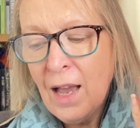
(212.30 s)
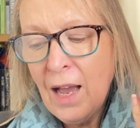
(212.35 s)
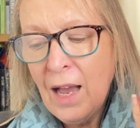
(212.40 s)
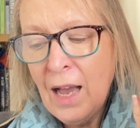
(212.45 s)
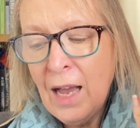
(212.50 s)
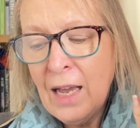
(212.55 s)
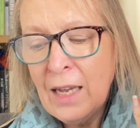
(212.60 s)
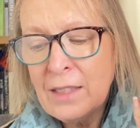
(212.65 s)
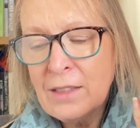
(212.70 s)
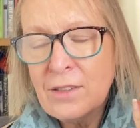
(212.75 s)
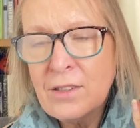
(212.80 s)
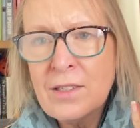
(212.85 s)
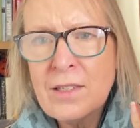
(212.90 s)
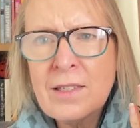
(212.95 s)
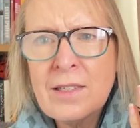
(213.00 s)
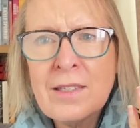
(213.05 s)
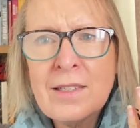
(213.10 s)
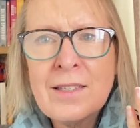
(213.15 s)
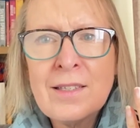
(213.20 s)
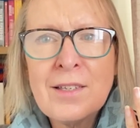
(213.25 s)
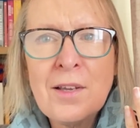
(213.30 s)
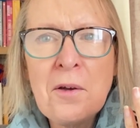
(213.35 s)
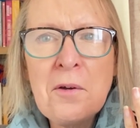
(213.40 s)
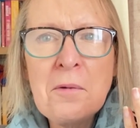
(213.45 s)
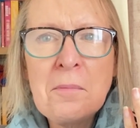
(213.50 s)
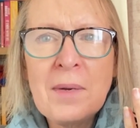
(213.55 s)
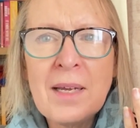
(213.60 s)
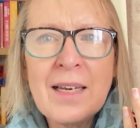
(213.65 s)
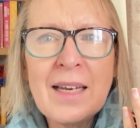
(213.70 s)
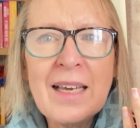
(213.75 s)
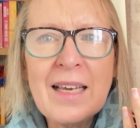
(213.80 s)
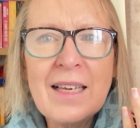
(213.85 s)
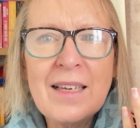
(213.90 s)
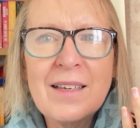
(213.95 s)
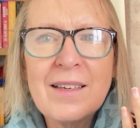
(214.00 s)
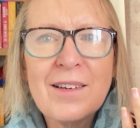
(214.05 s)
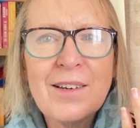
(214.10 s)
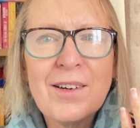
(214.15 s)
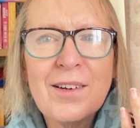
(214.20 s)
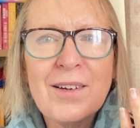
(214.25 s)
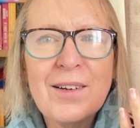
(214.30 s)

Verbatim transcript: And so many